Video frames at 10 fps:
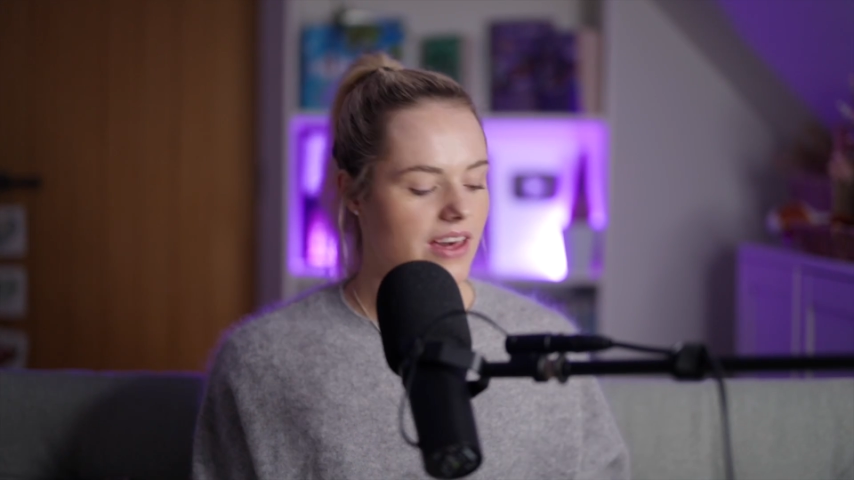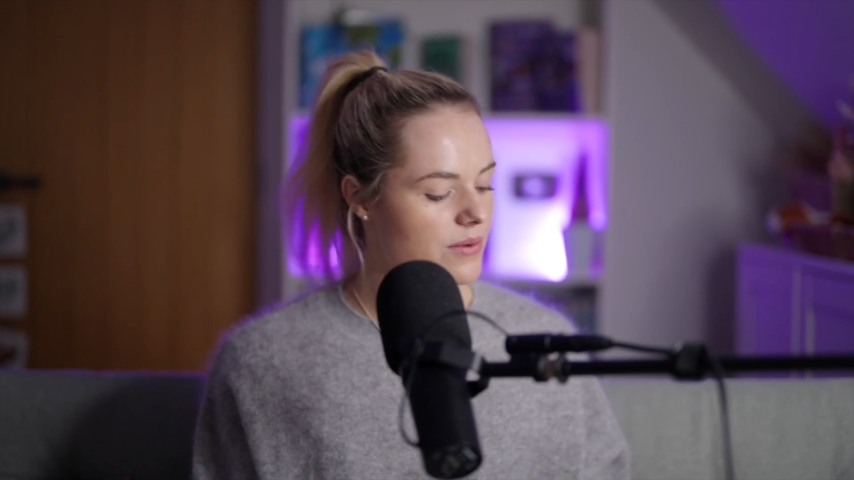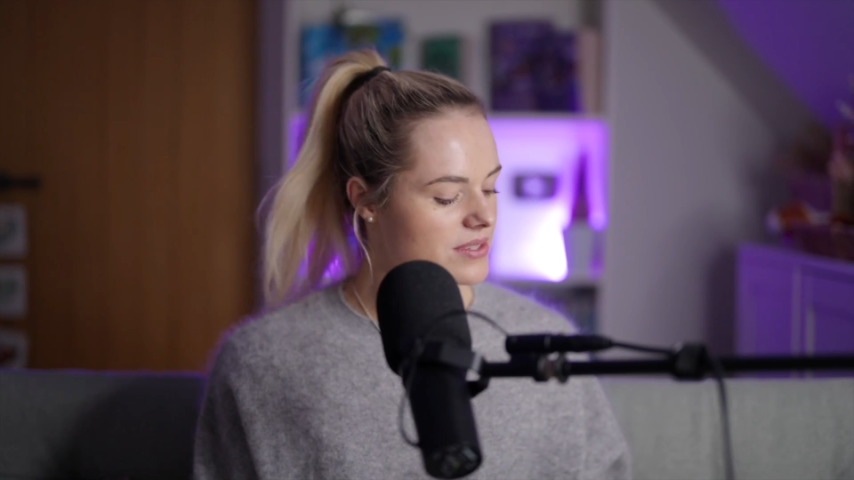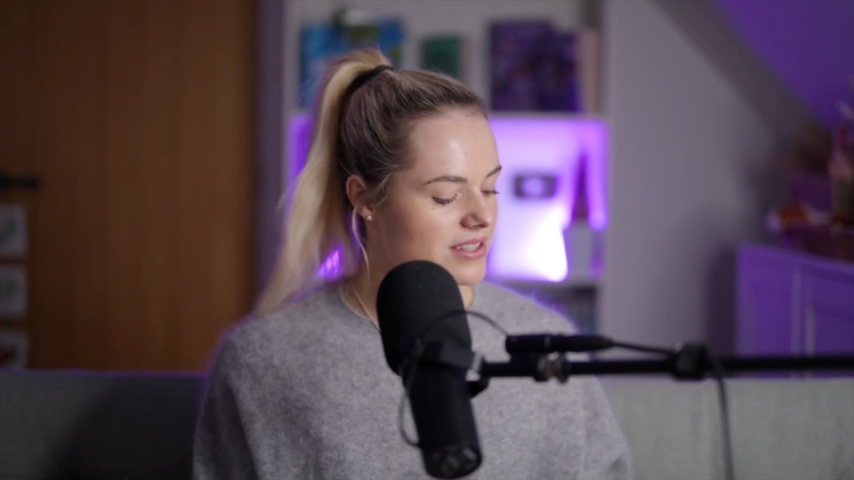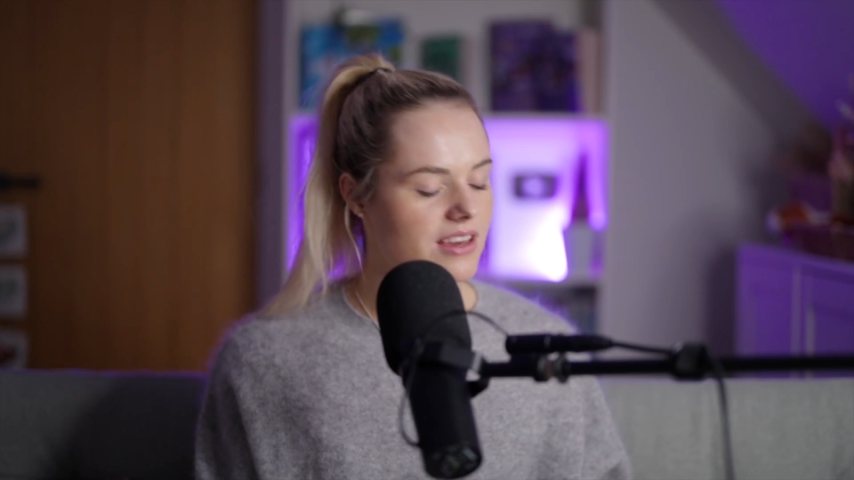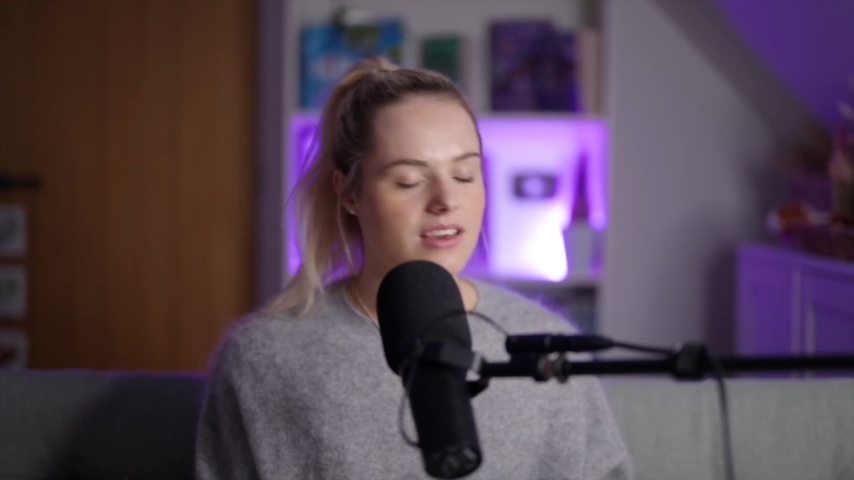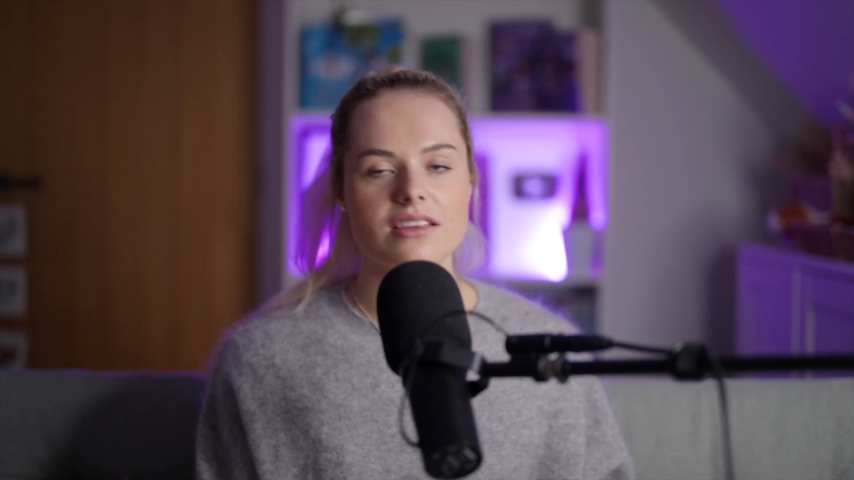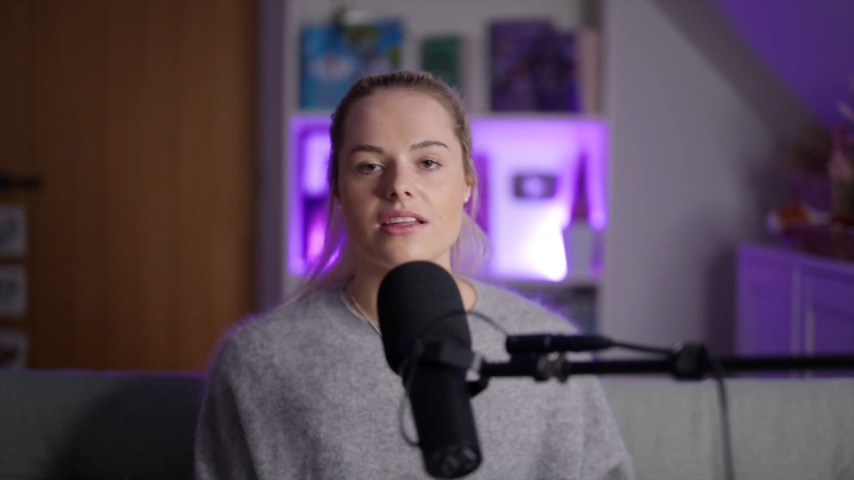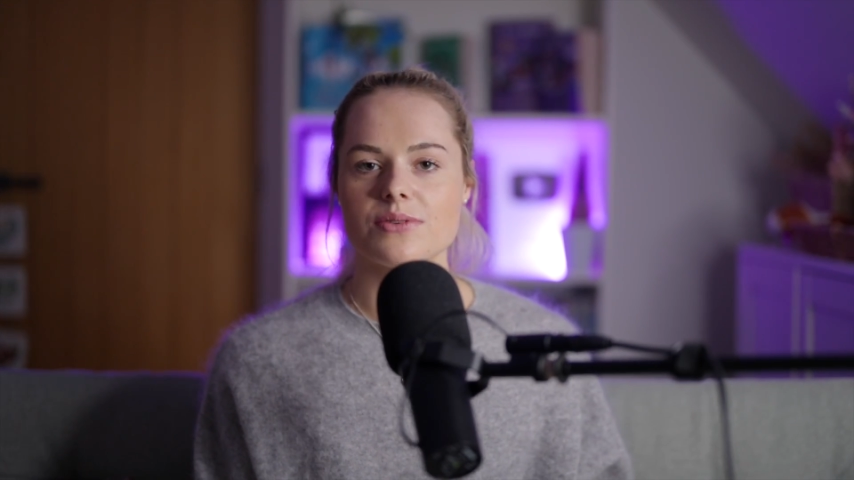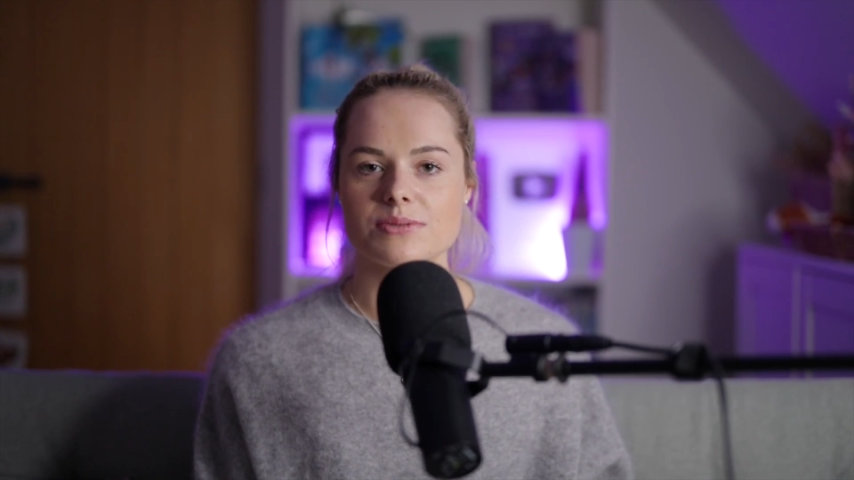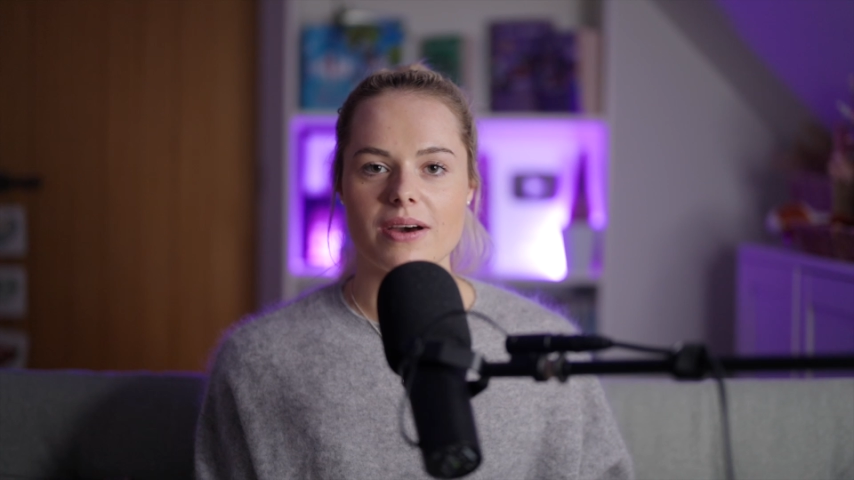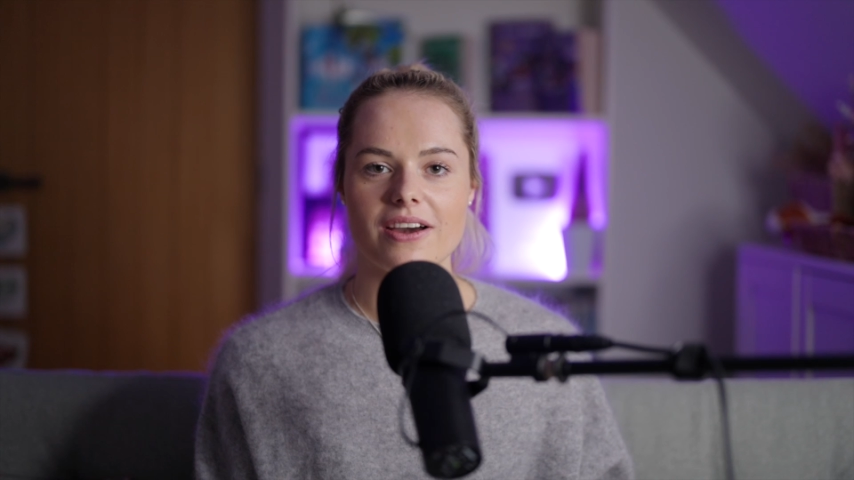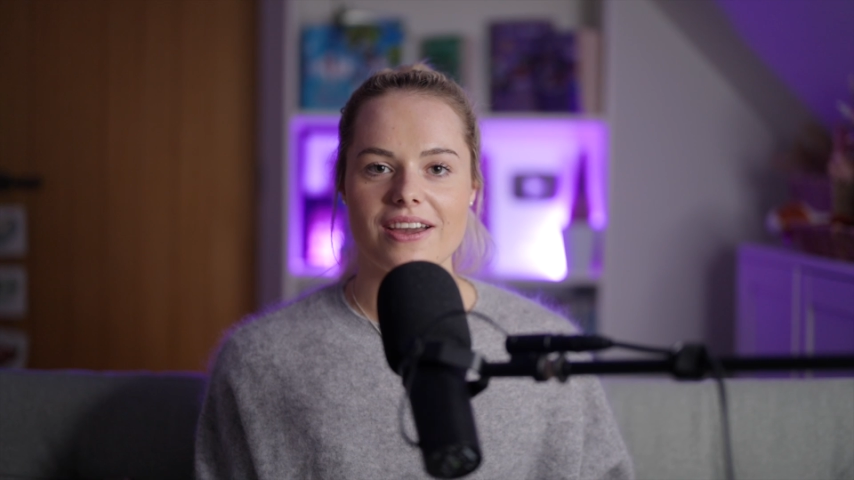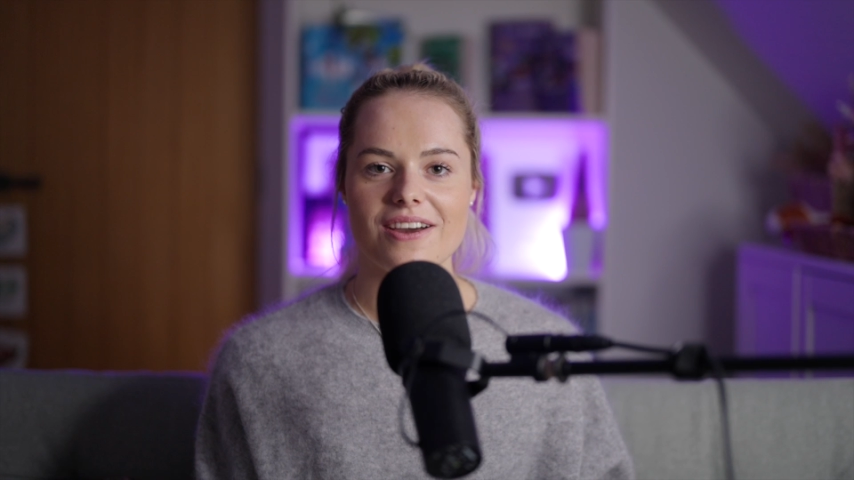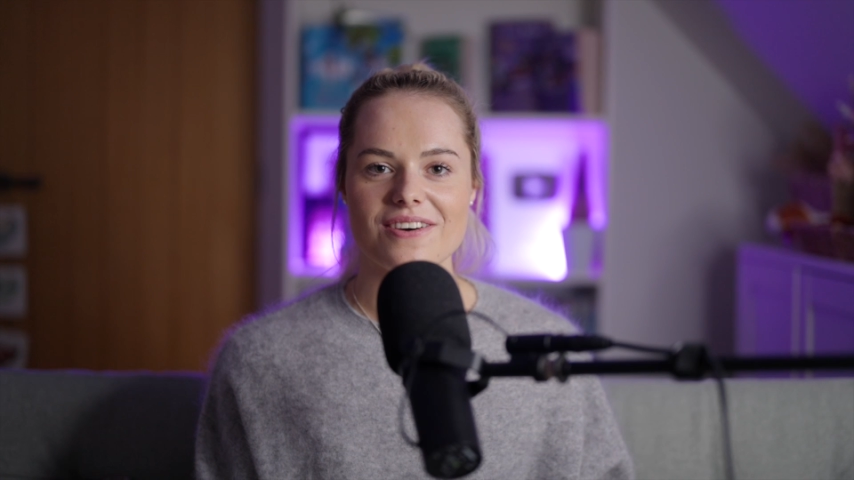was
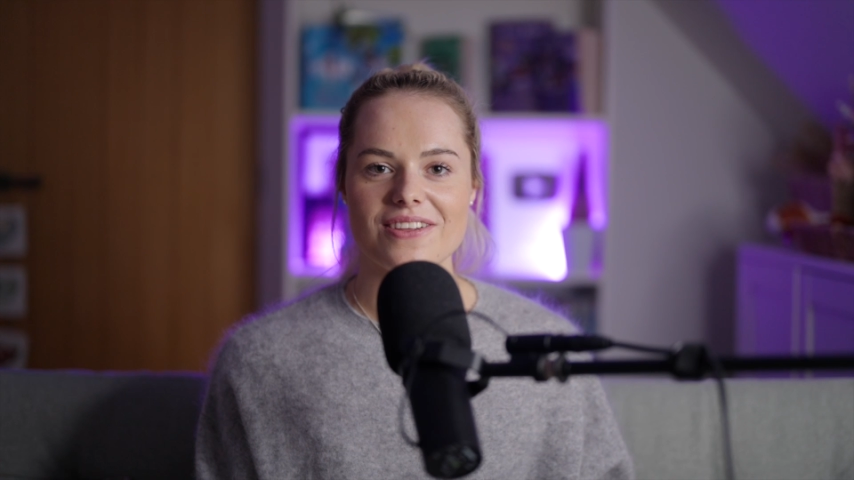my